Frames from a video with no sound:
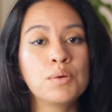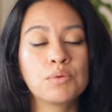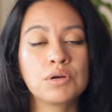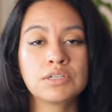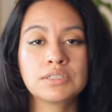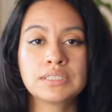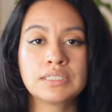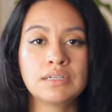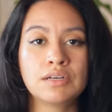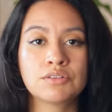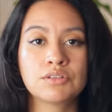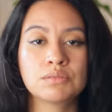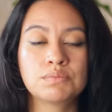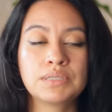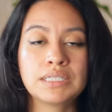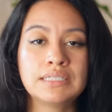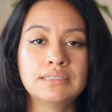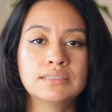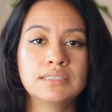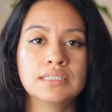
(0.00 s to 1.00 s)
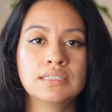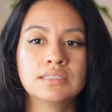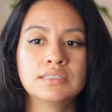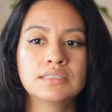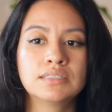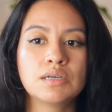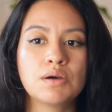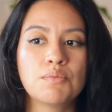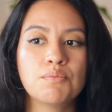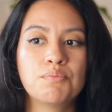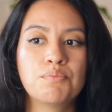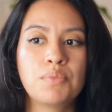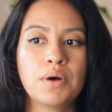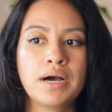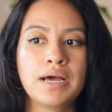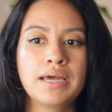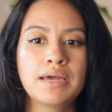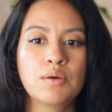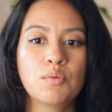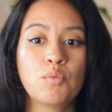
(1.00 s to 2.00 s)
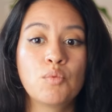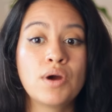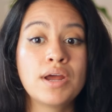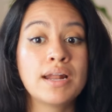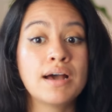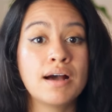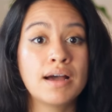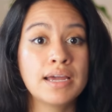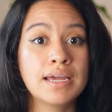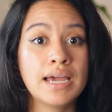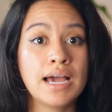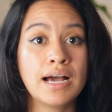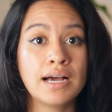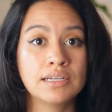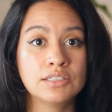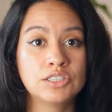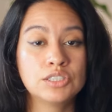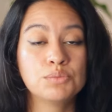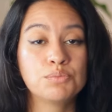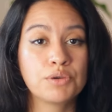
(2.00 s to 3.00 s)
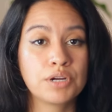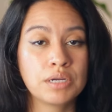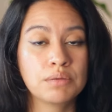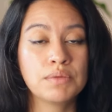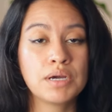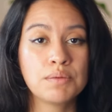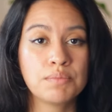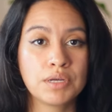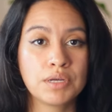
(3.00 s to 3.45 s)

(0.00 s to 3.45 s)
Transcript: it works in other places, but when I had to bring my